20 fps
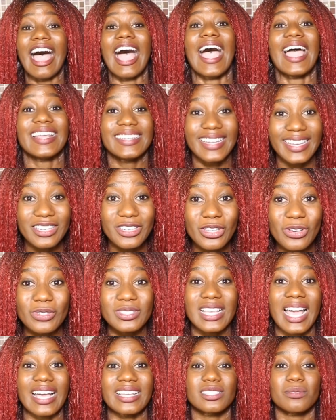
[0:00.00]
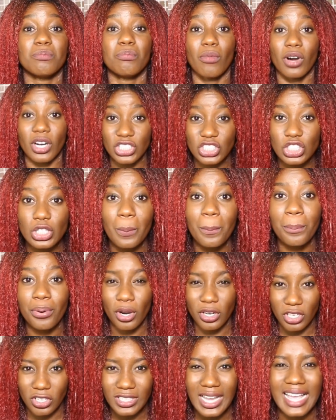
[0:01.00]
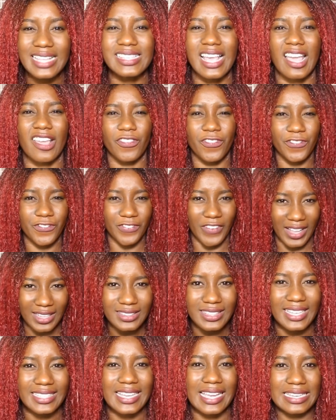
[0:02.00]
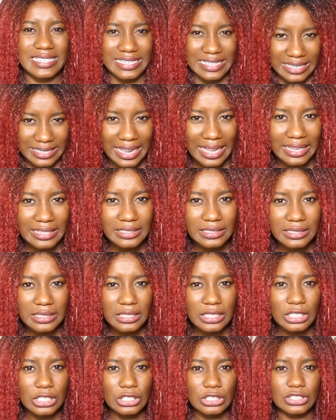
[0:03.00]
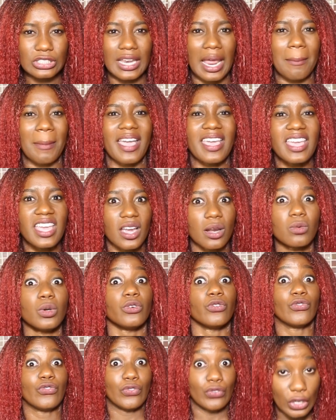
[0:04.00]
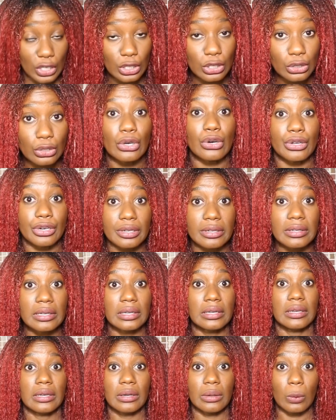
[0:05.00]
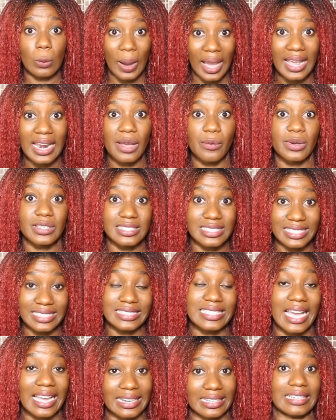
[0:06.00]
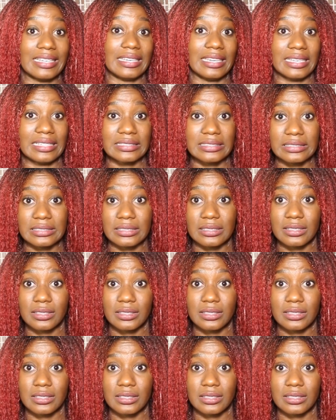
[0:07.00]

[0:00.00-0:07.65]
I did use as much product as I felt that I needed so that my hair would feel good while I was detangling it.